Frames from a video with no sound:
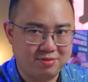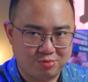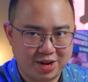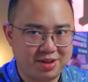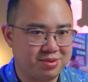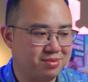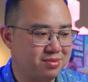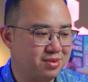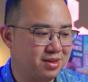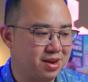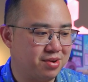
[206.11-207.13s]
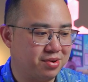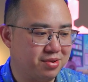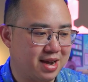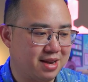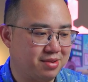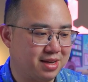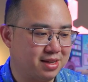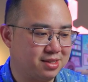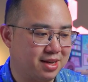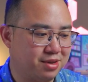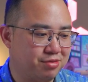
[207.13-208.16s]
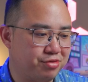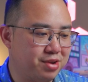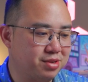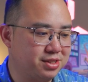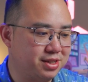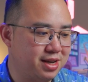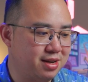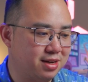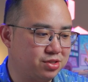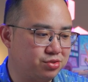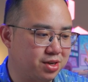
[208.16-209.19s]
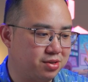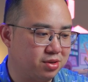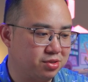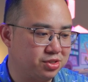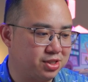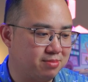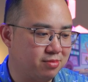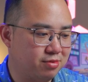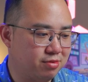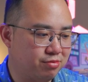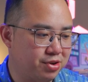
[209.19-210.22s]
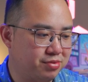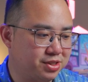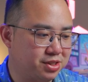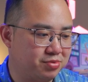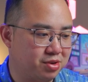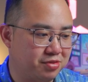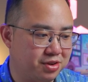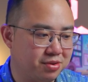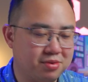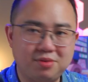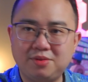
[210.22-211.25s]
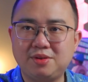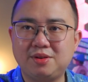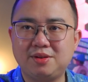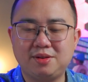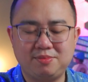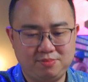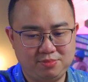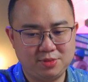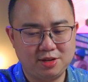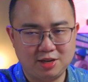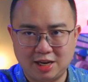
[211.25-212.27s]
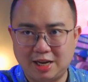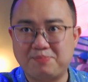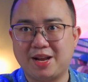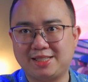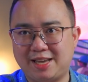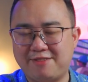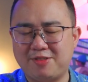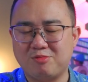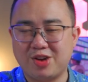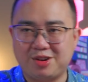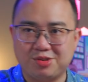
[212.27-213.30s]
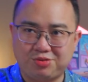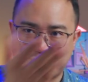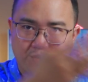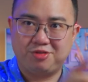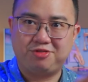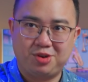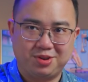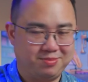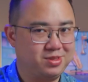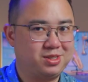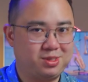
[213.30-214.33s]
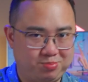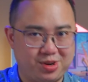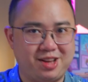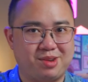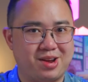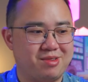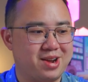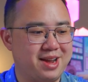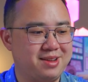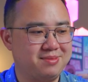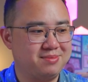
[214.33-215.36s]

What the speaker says: Radio, there you go. And you can select your frequency. Let's try to go to some frequencies right over here. It plays FM radio through your phone. It's pretty great, right?